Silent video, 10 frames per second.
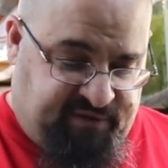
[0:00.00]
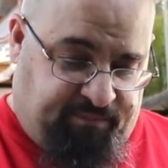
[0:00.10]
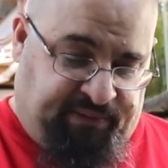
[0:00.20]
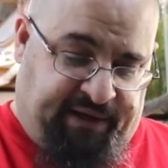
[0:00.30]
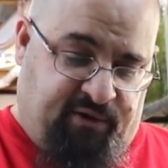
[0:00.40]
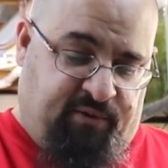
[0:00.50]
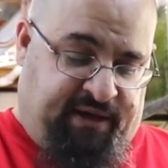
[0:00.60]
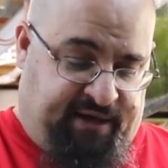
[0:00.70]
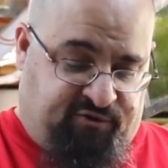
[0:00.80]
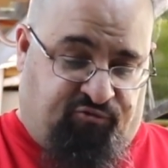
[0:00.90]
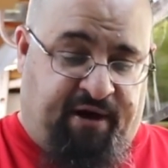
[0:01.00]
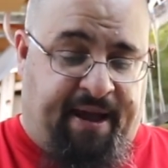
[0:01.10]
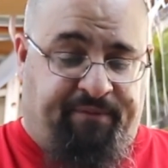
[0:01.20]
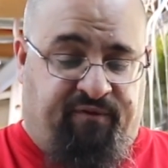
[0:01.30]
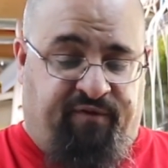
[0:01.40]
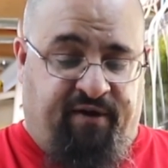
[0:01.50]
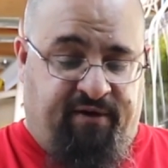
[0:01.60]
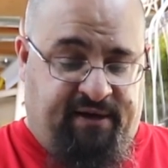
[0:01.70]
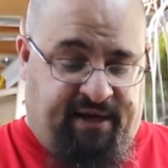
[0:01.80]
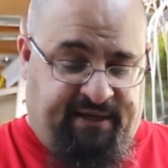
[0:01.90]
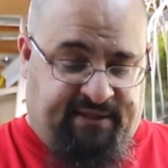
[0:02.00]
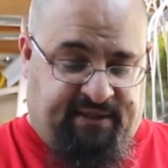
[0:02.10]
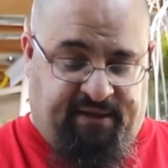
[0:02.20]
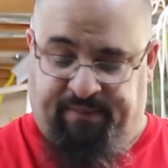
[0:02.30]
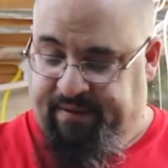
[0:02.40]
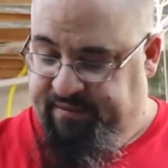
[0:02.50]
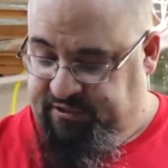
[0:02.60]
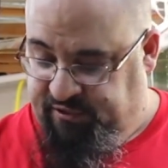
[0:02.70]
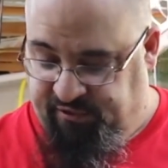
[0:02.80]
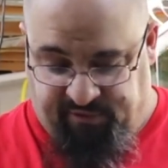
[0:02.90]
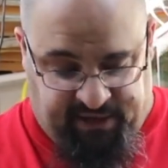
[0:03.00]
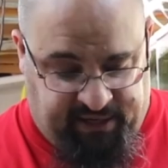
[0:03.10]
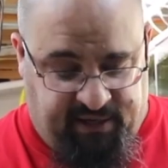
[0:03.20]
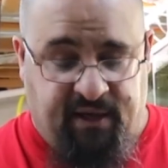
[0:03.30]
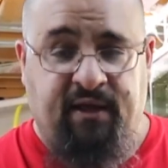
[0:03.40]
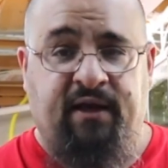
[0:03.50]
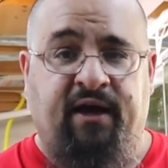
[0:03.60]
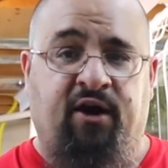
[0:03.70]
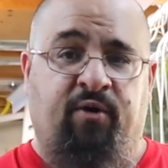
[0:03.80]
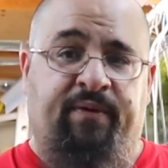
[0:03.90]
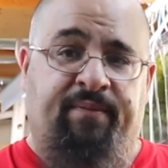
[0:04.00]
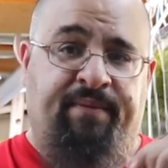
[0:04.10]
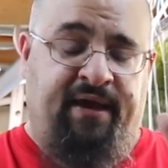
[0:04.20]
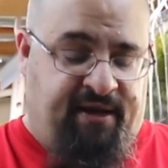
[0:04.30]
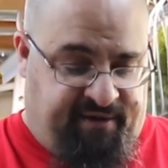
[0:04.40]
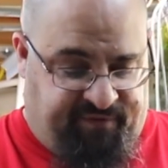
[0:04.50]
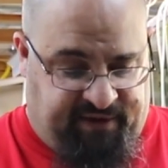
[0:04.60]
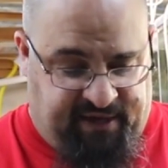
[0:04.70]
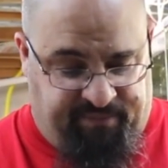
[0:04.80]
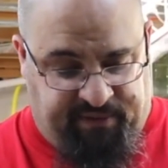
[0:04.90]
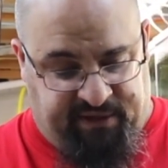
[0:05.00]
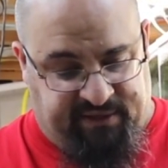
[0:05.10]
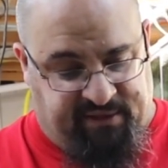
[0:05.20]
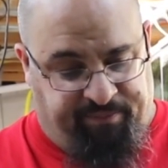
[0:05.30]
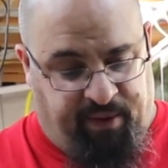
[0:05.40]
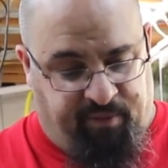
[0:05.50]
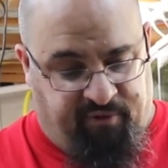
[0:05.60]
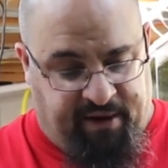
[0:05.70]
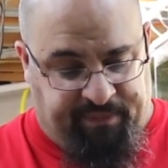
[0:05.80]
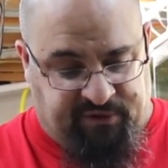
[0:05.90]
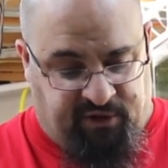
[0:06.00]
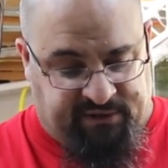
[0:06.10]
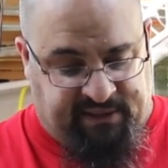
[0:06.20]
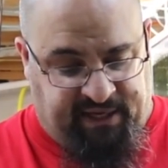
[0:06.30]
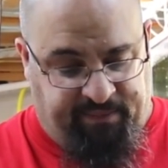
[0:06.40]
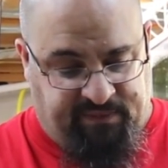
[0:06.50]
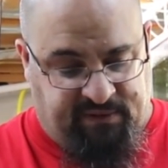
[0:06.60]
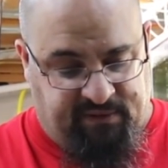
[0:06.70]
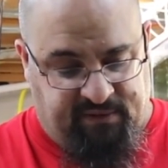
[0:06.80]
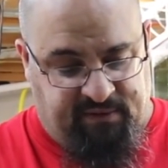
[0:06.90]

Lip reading: some pleco caves wrapped very nicely by Mr. Greg. Got to open the man knife again because the bubble wrap is all taped.